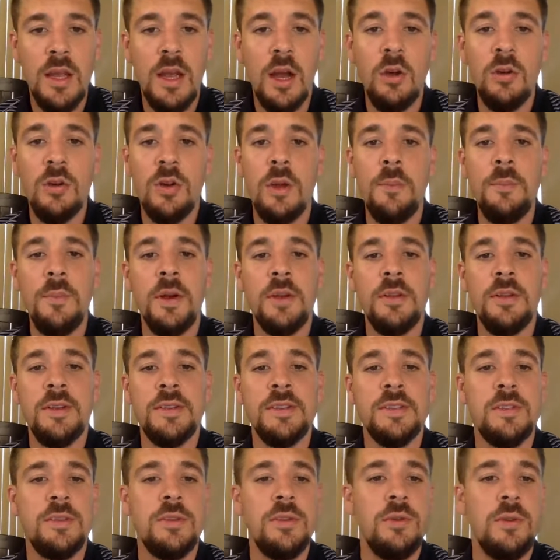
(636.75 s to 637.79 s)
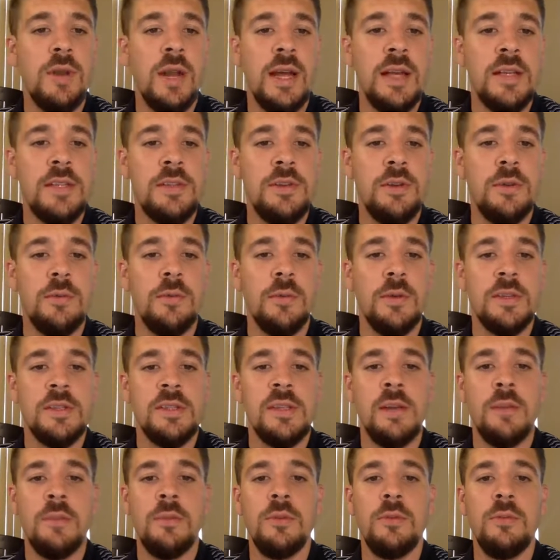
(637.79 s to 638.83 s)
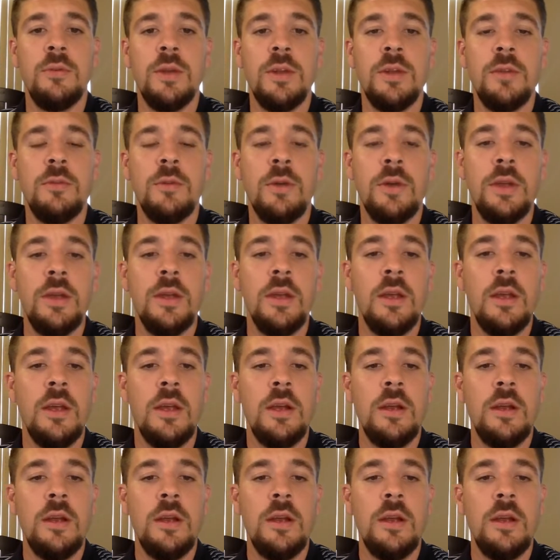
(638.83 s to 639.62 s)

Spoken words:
Oh, compare this to last year, for example, 2020.